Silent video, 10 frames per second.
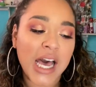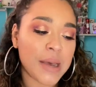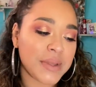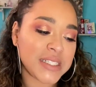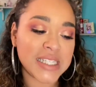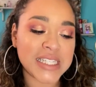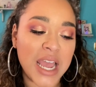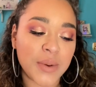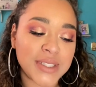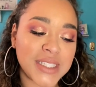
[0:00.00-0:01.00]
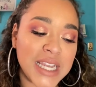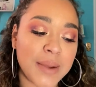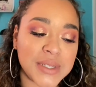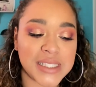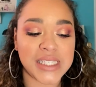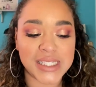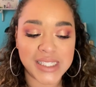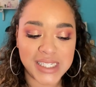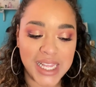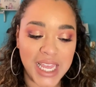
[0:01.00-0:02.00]
It says, now is the time to seize
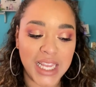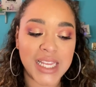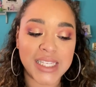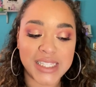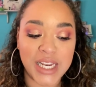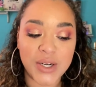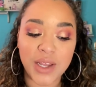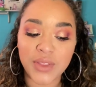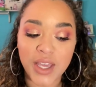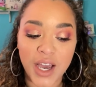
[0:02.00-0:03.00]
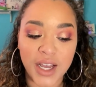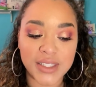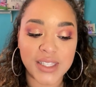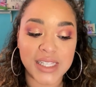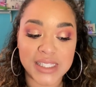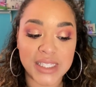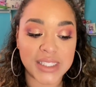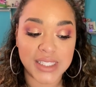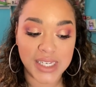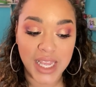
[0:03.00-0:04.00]
the day, stare down the odds and
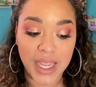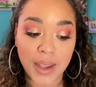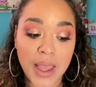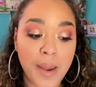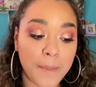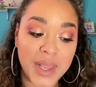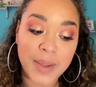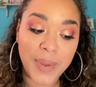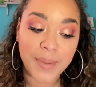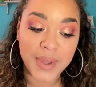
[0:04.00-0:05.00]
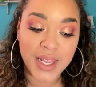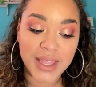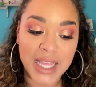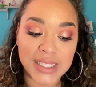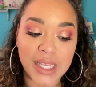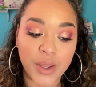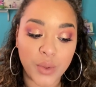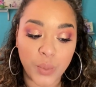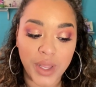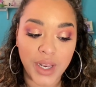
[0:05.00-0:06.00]
seize the day. Minute by minute, that's how
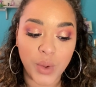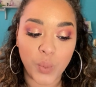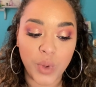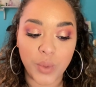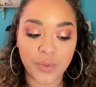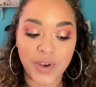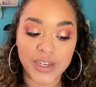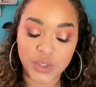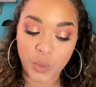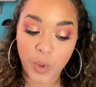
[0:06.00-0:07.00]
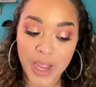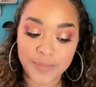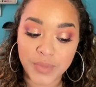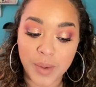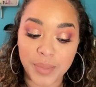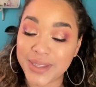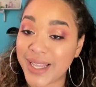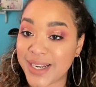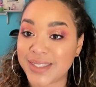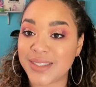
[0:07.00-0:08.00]
you win it. We will find a way, but
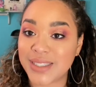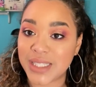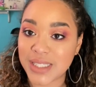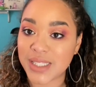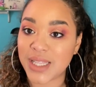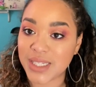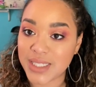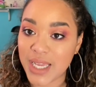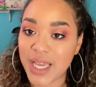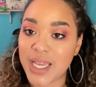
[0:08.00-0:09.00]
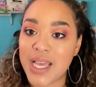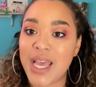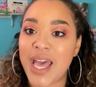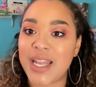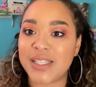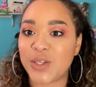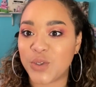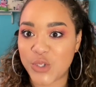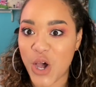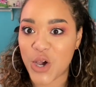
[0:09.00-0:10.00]
let us seize the day. And it's a
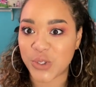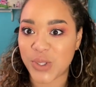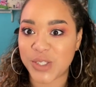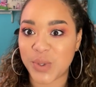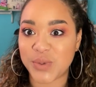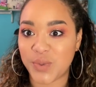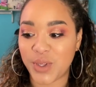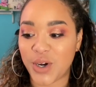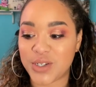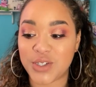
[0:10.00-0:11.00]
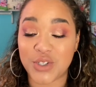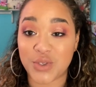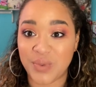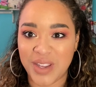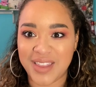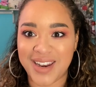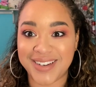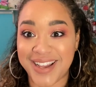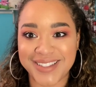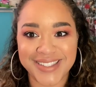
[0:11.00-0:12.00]
song, so that's why it's really hard to just read that
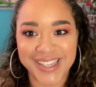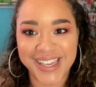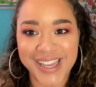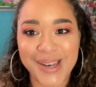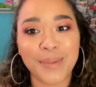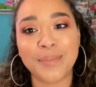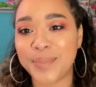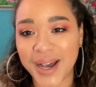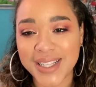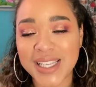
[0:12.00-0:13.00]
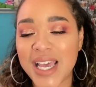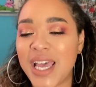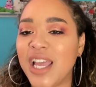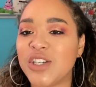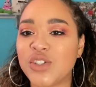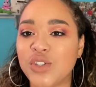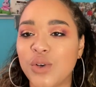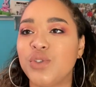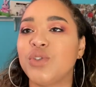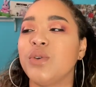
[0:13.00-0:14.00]
and not sing it. But it's just
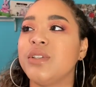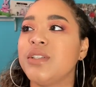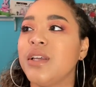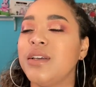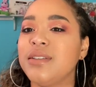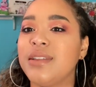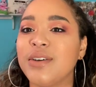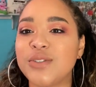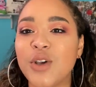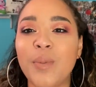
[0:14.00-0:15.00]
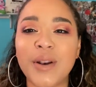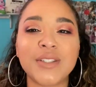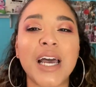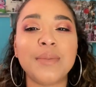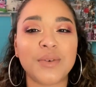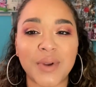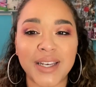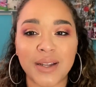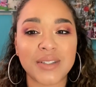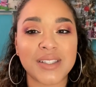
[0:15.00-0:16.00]
so true. There's no better time than
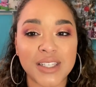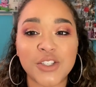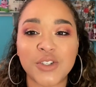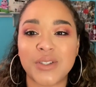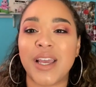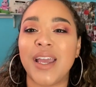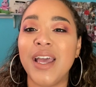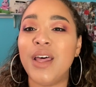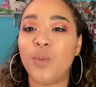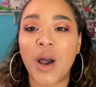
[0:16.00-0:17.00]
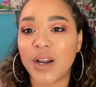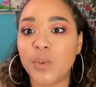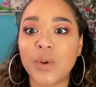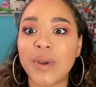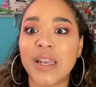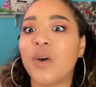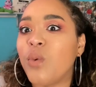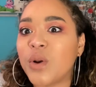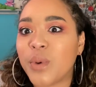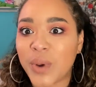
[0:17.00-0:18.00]
right now to seize your day. Why are we waiting?
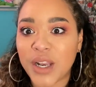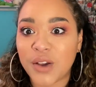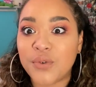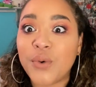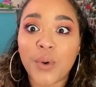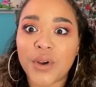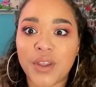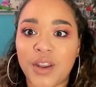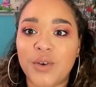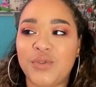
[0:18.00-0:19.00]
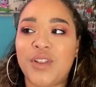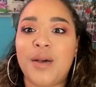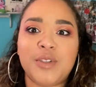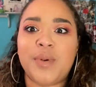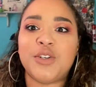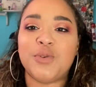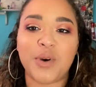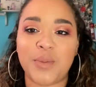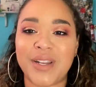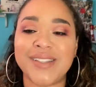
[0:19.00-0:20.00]
What are we waiting for? You know, for that special
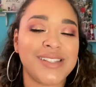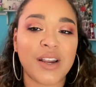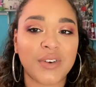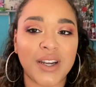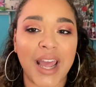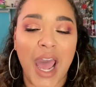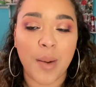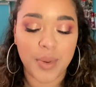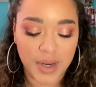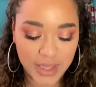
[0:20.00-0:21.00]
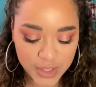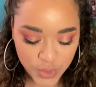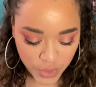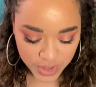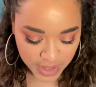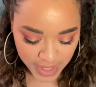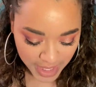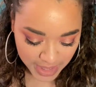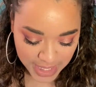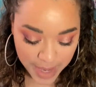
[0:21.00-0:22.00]
moment. It's never gonna happen unless you just
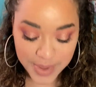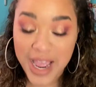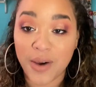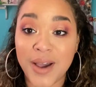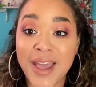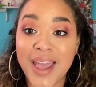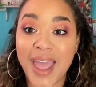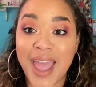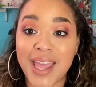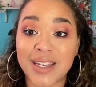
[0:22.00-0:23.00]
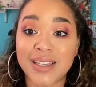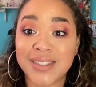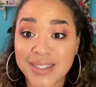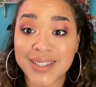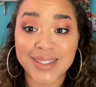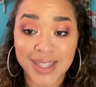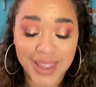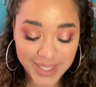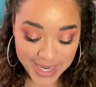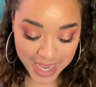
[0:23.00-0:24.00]
take the time now and seize
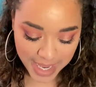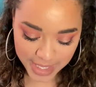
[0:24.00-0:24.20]
the day.